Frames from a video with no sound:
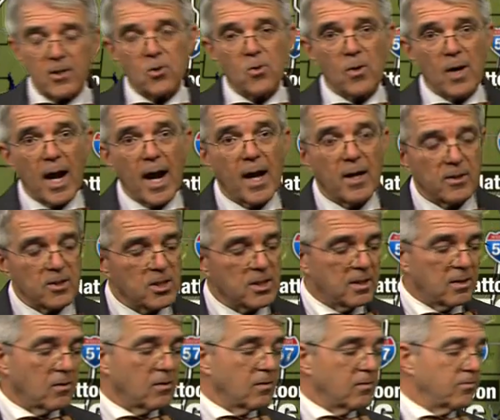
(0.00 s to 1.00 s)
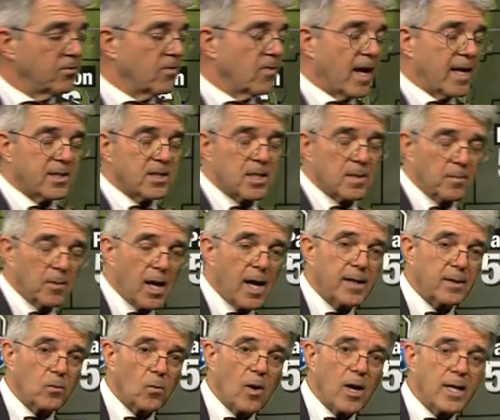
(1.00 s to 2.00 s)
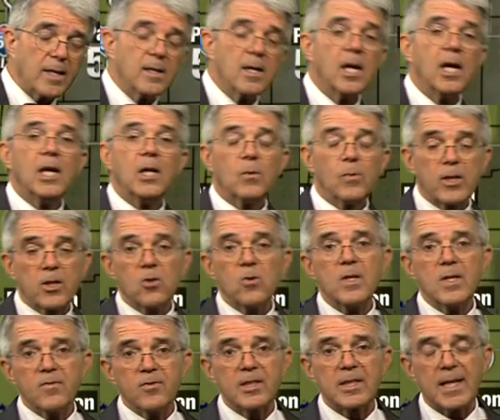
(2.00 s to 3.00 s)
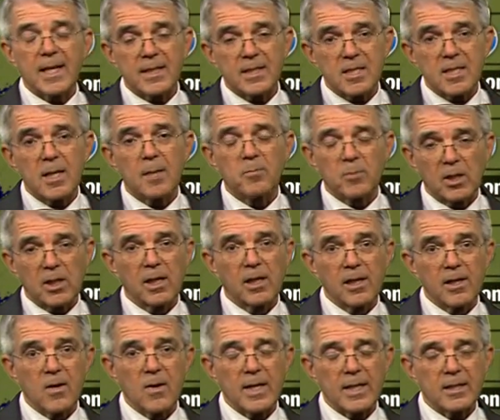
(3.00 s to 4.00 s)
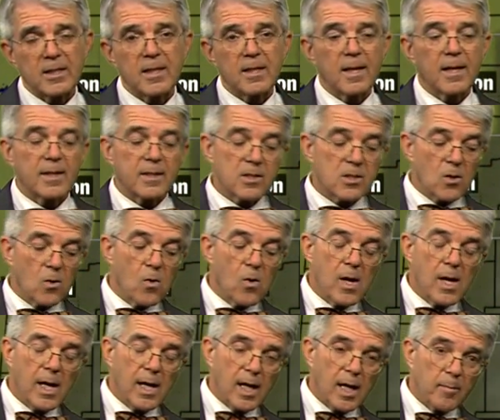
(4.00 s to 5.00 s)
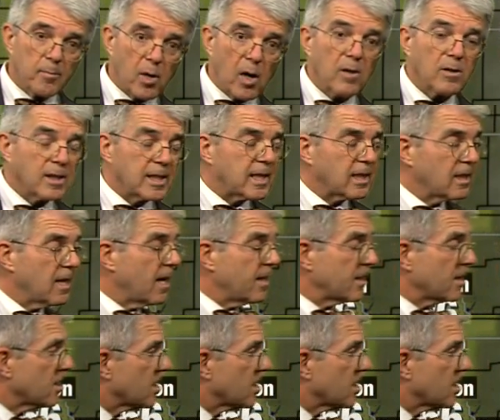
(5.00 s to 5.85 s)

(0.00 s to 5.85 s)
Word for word: your house or if you've had some light rain, we could even get some clearing tonight. So a partly cloudy